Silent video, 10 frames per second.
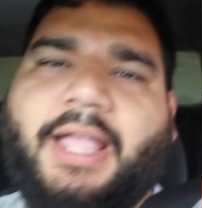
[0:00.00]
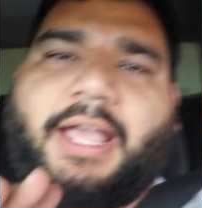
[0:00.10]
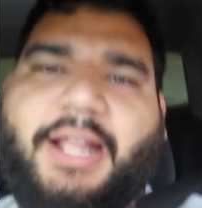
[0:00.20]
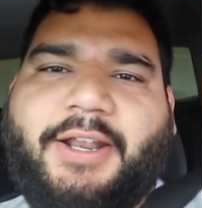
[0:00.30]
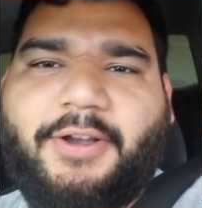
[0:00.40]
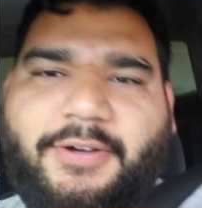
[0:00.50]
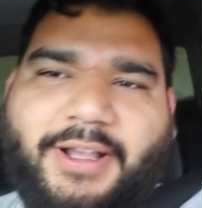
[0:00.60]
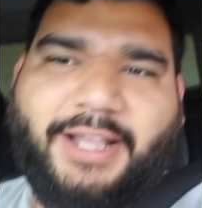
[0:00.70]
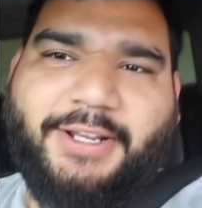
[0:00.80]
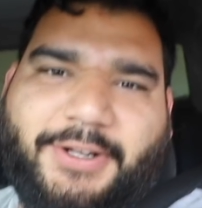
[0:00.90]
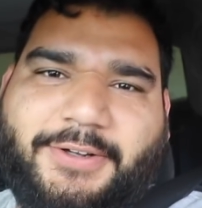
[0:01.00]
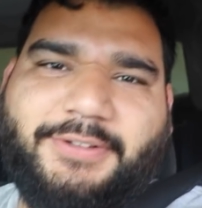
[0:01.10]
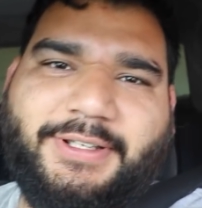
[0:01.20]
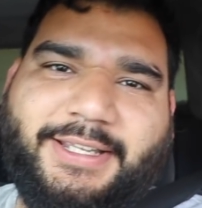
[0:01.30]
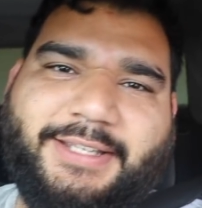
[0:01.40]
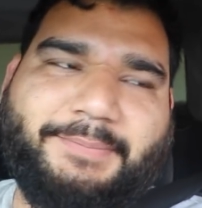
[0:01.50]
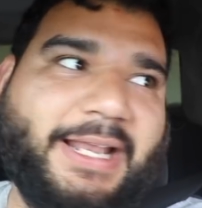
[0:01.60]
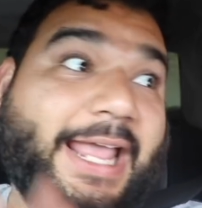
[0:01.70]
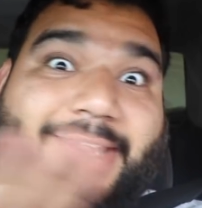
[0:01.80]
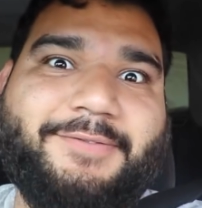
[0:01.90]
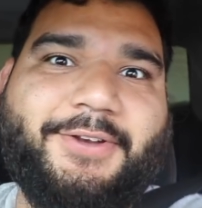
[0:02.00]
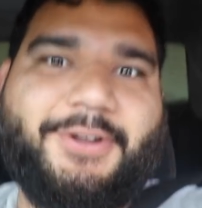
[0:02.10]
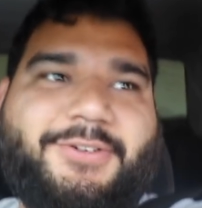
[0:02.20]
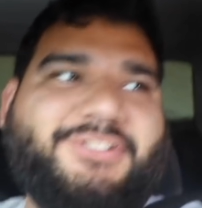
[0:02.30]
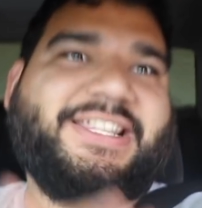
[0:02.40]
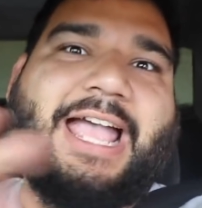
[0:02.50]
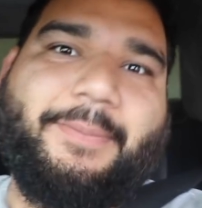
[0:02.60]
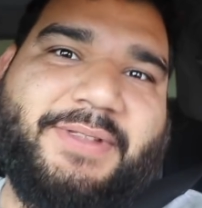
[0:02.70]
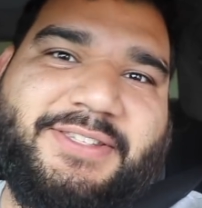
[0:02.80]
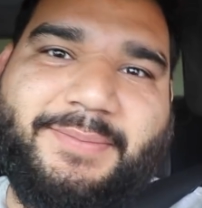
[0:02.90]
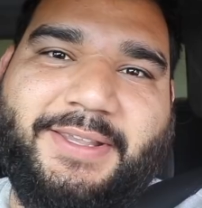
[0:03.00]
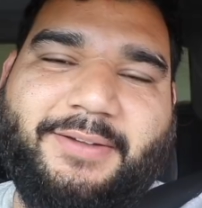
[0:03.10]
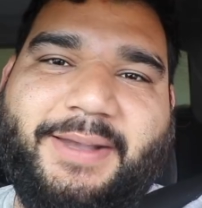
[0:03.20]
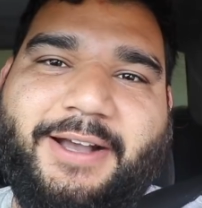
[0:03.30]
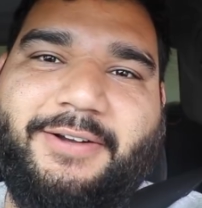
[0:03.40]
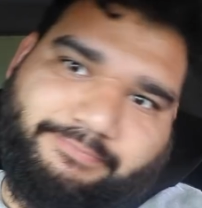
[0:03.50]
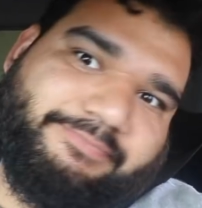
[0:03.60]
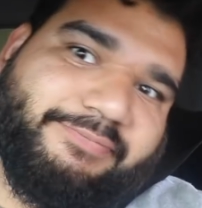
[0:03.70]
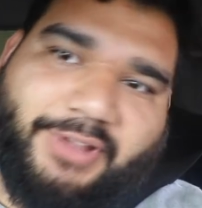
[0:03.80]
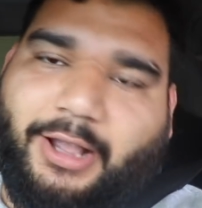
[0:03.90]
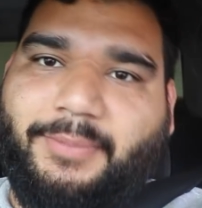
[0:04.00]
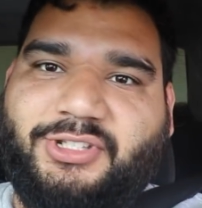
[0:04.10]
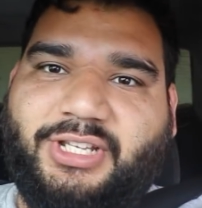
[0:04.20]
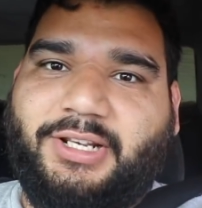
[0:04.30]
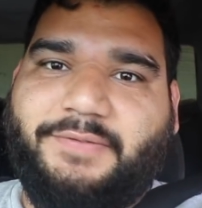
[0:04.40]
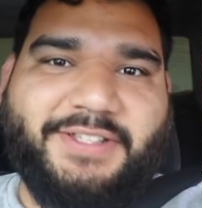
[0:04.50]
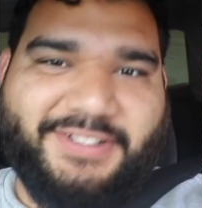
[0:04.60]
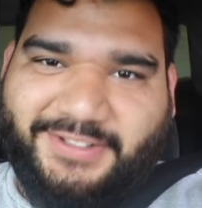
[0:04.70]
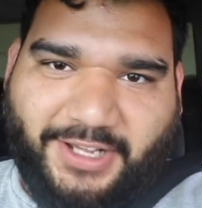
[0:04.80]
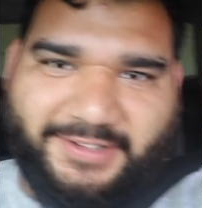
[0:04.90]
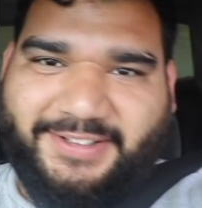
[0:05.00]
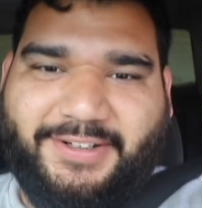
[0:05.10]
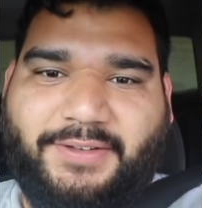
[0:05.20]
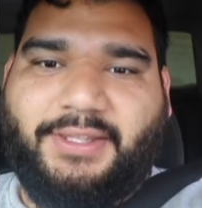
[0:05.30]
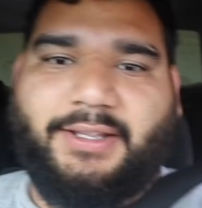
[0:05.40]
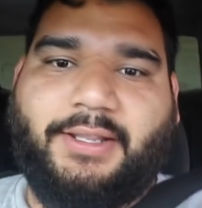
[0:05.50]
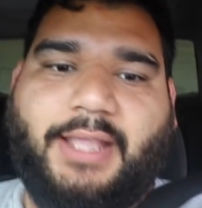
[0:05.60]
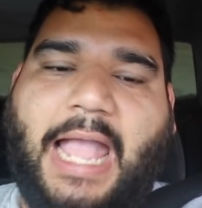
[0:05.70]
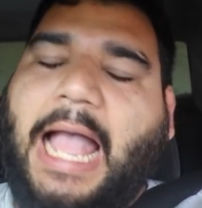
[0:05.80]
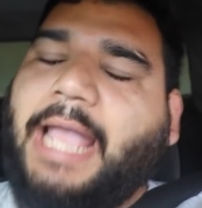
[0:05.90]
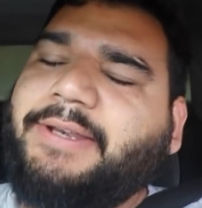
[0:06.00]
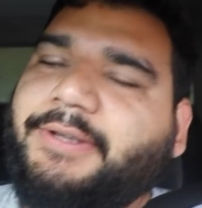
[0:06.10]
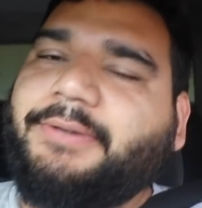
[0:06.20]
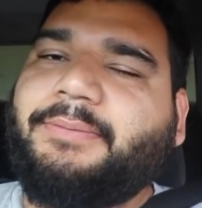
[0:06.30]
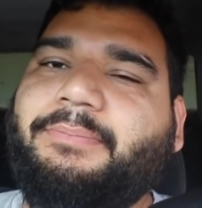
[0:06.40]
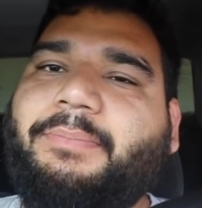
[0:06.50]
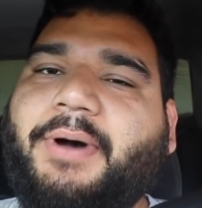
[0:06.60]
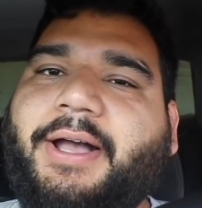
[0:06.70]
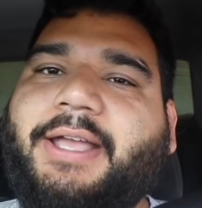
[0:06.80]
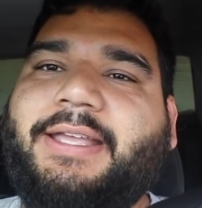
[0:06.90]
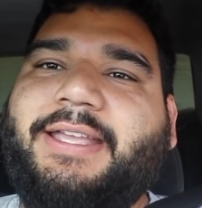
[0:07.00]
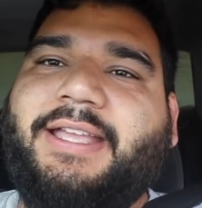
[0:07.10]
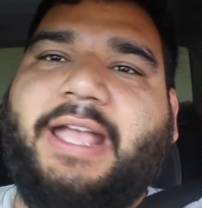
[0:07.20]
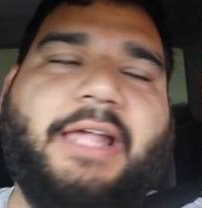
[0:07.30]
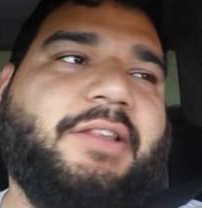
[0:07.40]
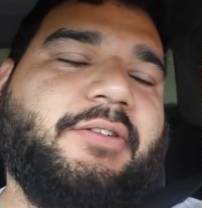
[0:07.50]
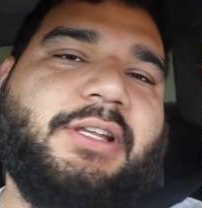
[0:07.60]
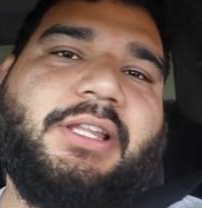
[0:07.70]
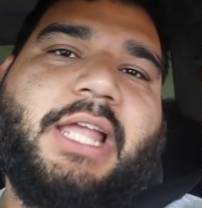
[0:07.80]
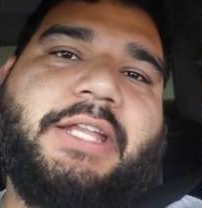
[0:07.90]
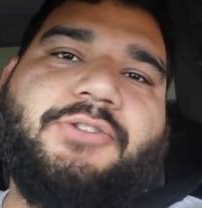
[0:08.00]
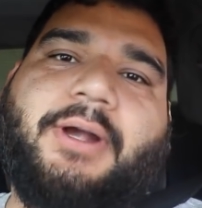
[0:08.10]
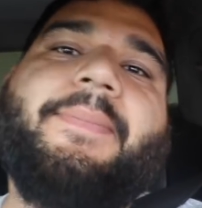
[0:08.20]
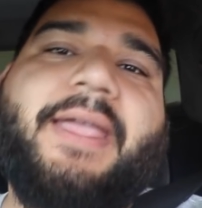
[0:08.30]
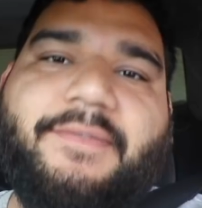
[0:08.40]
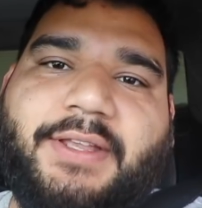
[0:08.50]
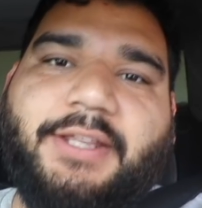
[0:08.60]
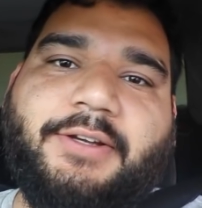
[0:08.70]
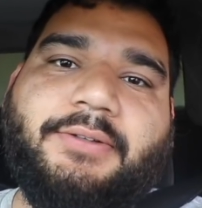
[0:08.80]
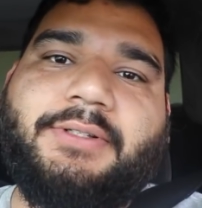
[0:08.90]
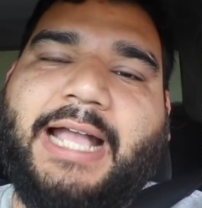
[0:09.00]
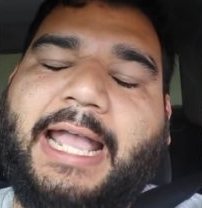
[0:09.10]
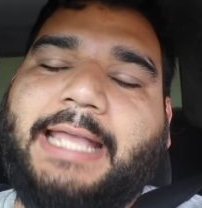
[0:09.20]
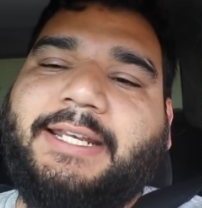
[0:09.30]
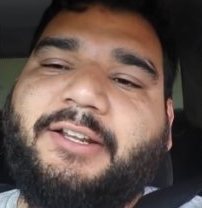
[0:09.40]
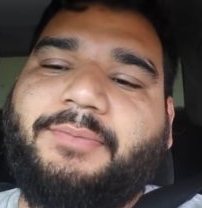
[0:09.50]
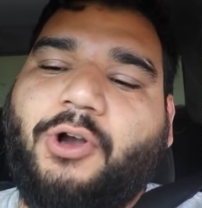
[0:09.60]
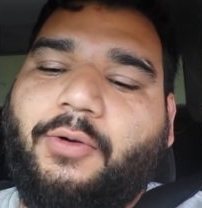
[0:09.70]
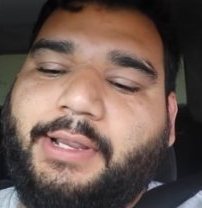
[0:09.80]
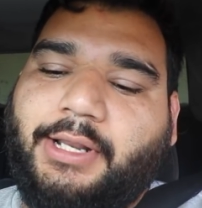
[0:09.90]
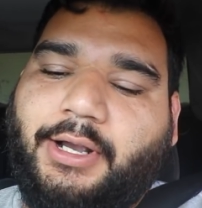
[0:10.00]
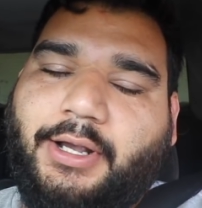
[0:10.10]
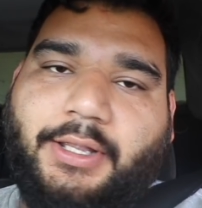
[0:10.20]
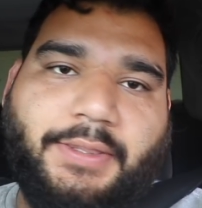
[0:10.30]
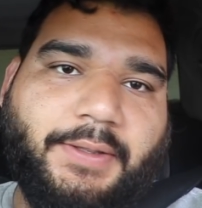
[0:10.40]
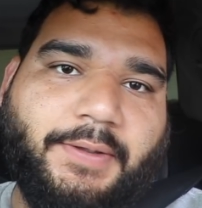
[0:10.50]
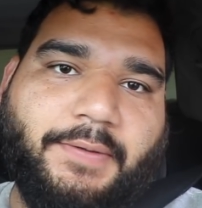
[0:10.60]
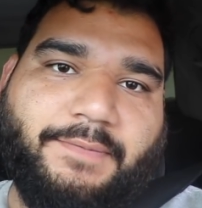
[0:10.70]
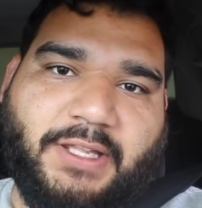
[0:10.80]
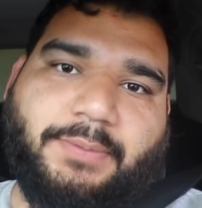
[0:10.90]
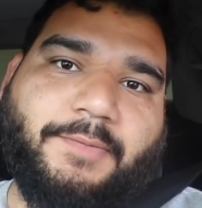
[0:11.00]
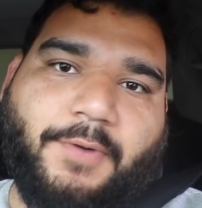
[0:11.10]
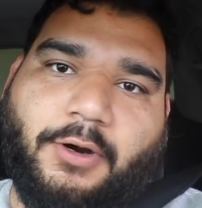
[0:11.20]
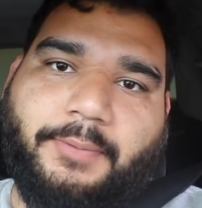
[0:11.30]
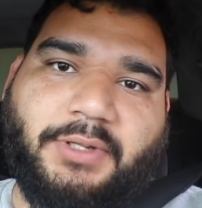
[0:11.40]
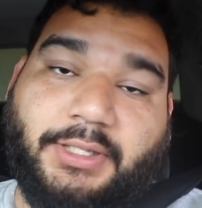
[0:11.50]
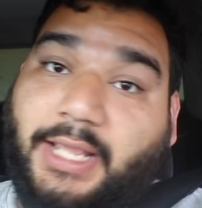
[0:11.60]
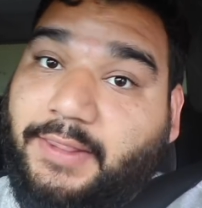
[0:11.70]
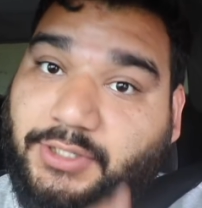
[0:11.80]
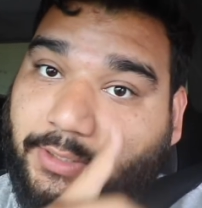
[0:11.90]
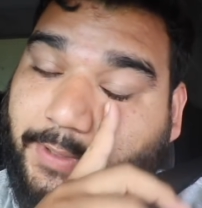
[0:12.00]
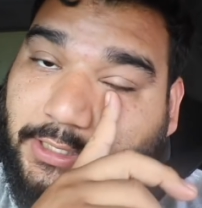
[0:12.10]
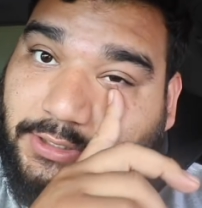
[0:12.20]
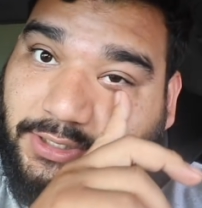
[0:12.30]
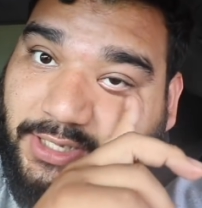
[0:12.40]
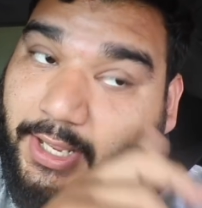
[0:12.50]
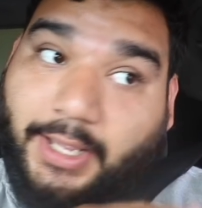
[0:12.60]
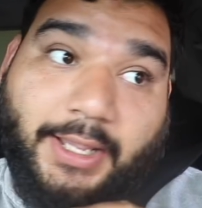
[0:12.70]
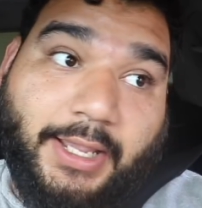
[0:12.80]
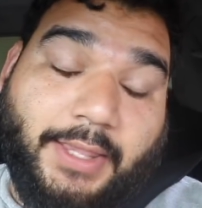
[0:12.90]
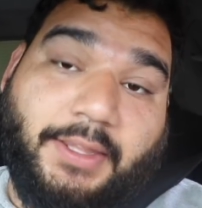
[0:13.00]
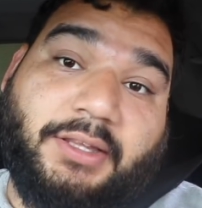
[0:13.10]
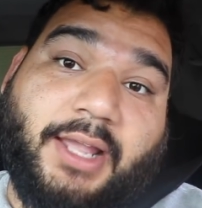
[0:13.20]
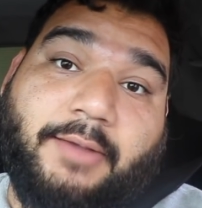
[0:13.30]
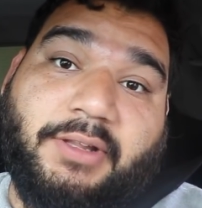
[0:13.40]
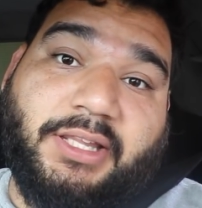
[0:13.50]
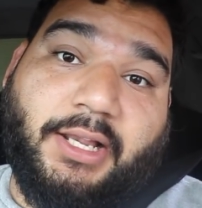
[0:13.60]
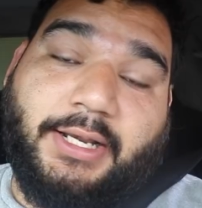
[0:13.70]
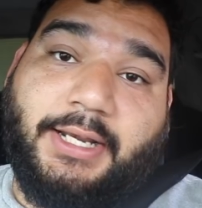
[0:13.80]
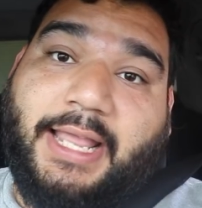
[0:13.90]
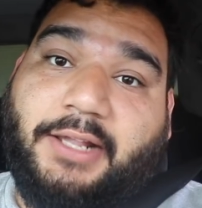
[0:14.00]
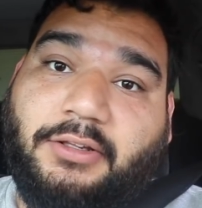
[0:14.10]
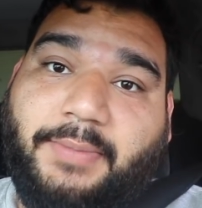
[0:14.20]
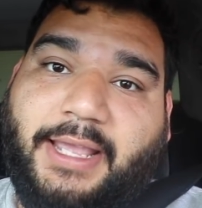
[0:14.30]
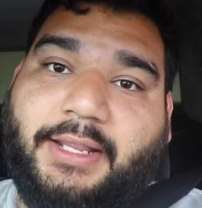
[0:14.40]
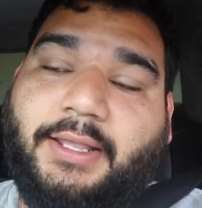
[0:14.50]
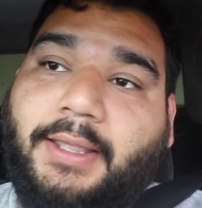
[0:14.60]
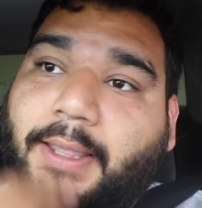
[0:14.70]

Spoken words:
And I know, like my last video just happened to be about how much I love this exhaust and everything. I do, but as soon as I dropped that video, I ended up going on the Facebook forums on the 8th gen pages, and this guy was selling an axle back.